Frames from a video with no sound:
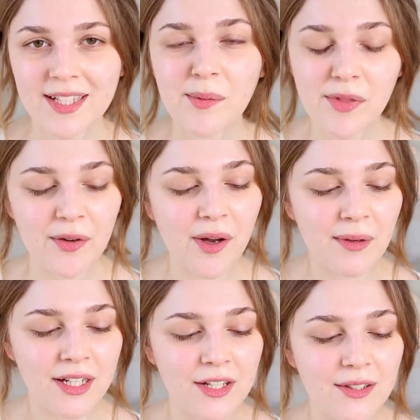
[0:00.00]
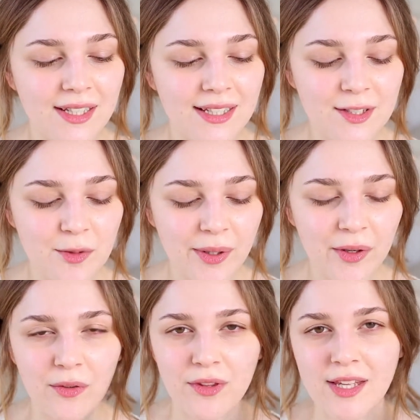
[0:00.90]
To start with though, I'm going to use a little bit
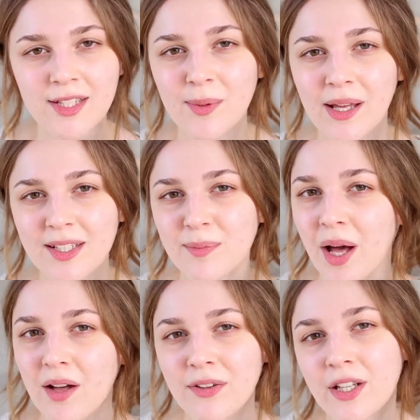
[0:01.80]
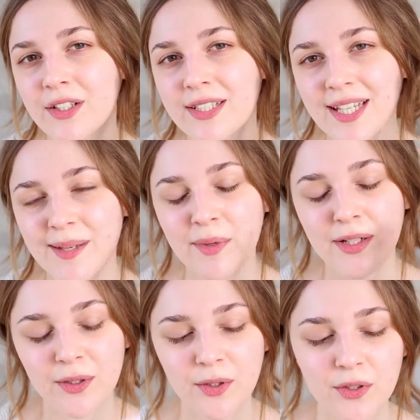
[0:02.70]
of the This Works Perfect Look Skin
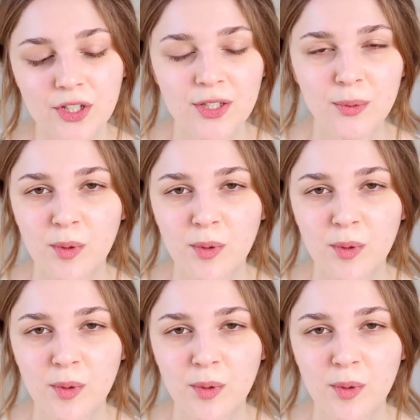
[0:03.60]
Miracle just to